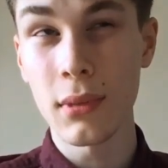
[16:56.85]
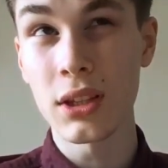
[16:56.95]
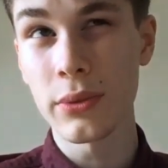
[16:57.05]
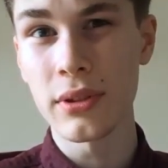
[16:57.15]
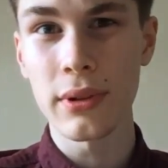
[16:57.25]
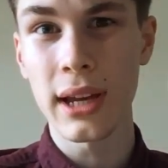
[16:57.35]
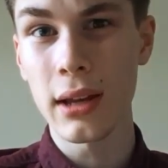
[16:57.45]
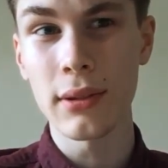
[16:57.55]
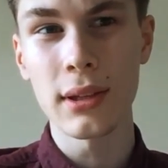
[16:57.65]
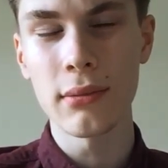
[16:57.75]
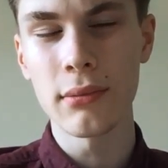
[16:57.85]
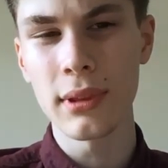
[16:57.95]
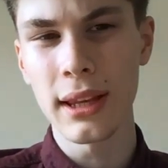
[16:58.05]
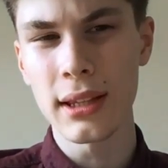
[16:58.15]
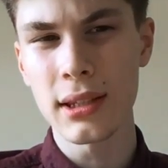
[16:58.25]
a Twitter account
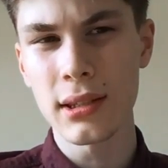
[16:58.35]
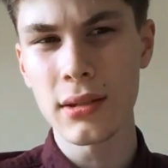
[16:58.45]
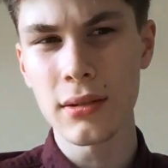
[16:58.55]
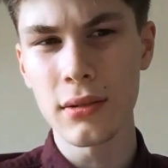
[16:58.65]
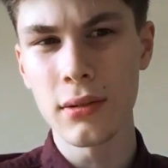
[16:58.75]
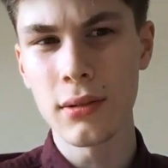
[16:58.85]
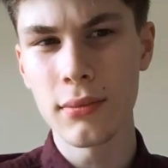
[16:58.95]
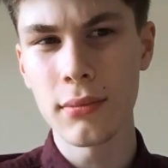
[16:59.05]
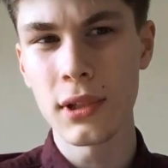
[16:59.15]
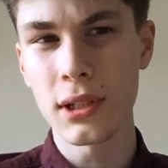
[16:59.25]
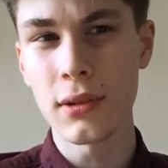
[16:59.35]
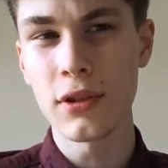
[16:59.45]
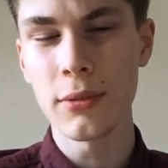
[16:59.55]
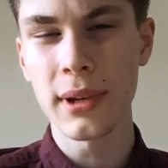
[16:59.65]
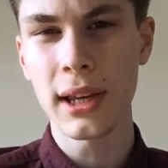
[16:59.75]
linked to this
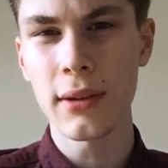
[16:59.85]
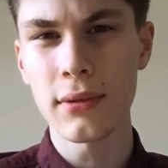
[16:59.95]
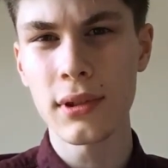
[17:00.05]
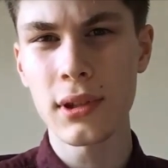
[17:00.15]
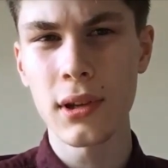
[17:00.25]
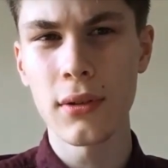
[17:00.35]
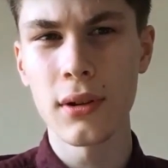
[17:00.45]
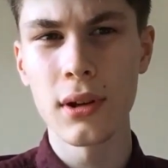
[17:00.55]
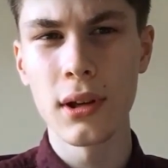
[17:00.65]
YouTube account, so